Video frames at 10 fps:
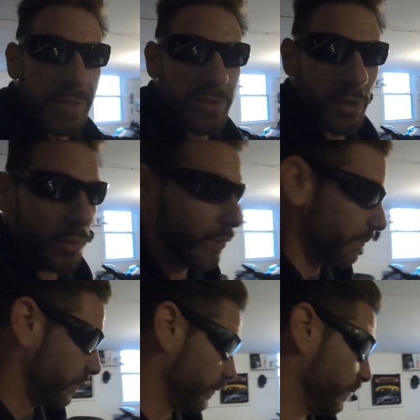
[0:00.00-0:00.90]
So
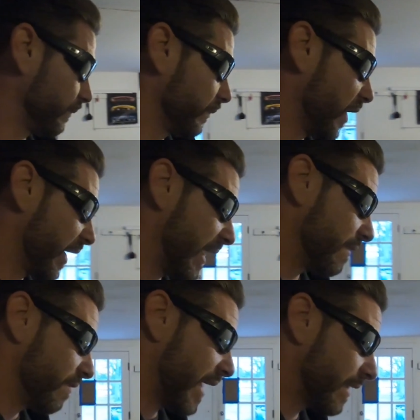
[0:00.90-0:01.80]

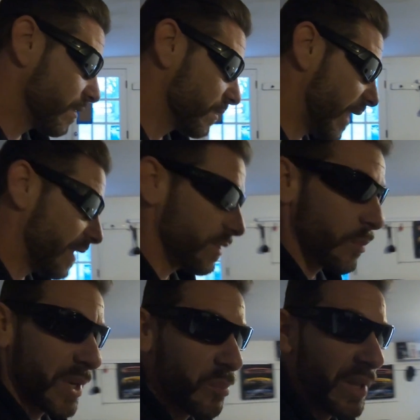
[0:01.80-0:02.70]
again, that's
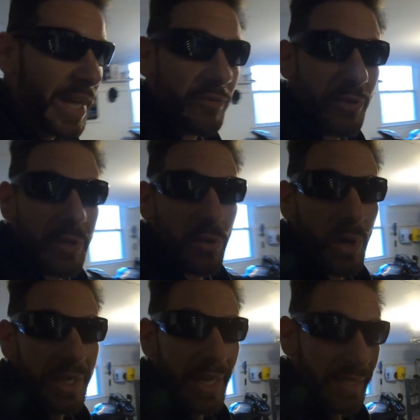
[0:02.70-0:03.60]
the big plan for the
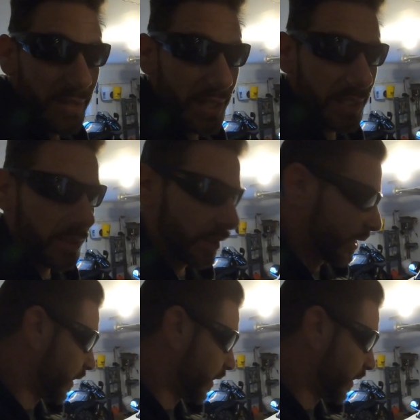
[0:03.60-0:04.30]
2018.